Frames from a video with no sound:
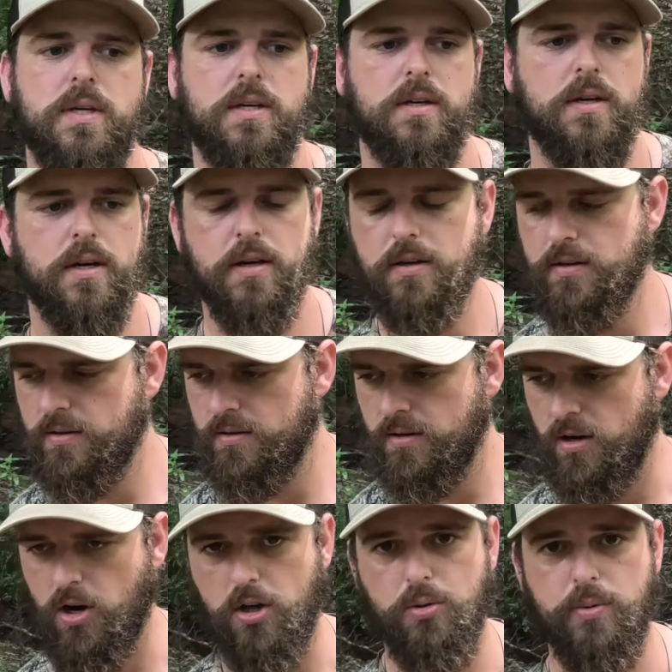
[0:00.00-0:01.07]
me
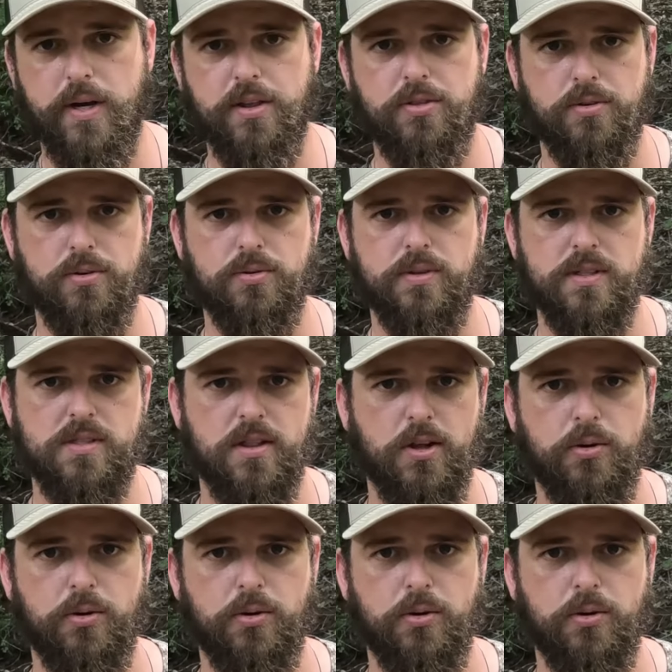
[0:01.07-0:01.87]
all the way through this